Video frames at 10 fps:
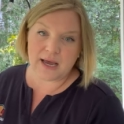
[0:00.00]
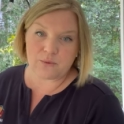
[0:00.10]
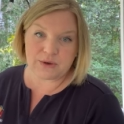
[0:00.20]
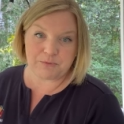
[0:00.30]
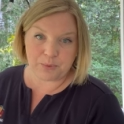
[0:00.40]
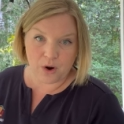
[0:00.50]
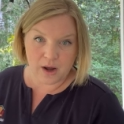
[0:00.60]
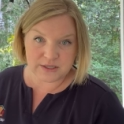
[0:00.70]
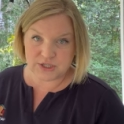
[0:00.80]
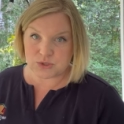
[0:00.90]
that we've
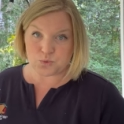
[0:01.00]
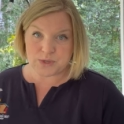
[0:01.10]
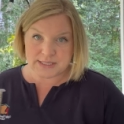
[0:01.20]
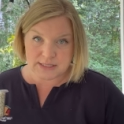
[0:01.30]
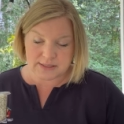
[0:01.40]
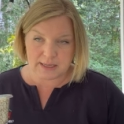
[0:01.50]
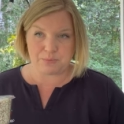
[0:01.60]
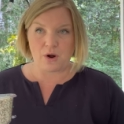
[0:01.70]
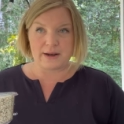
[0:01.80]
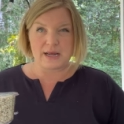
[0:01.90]
just recently
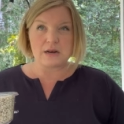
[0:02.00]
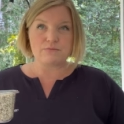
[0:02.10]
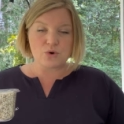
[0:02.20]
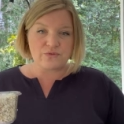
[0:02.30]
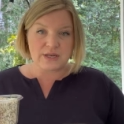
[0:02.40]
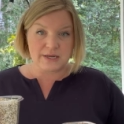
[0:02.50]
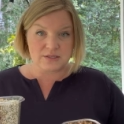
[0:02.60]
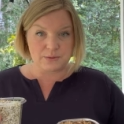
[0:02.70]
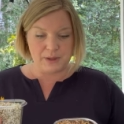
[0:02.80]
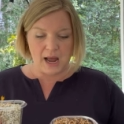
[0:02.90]
brought in, moving
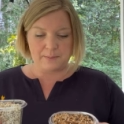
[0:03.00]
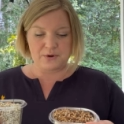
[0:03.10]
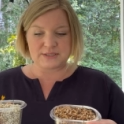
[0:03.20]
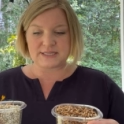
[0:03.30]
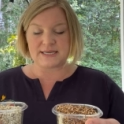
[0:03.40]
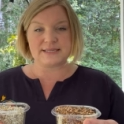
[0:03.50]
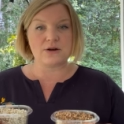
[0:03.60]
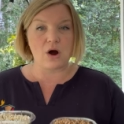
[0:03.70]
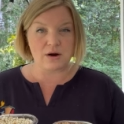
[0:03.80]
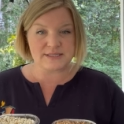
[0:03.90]
into blackbird
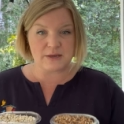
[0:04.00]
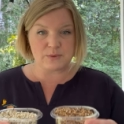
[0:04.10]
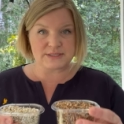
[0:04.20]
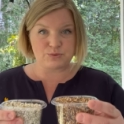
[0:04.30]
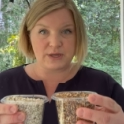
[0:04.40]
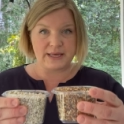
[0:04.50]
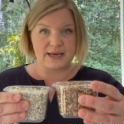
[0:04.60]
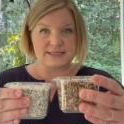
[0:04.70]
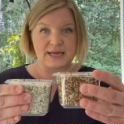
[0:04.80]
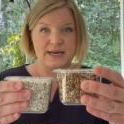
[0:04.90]
season, our team was really
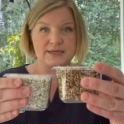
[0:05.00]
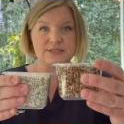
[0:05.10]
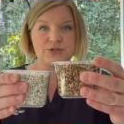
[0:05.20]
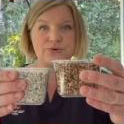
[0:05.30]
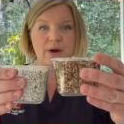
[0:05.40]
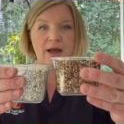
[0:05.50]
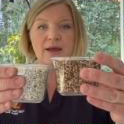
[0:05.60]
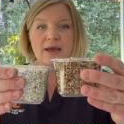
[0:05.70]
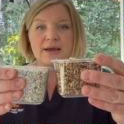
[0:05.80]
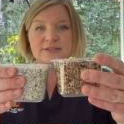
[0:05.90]
excited to
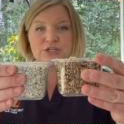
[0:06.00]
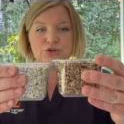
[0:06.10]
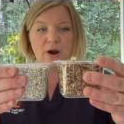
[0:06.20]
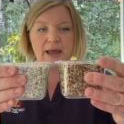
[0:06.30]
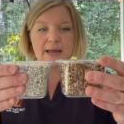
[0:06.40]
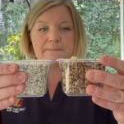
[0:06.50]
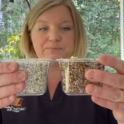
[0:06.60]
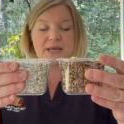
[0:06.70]
try it,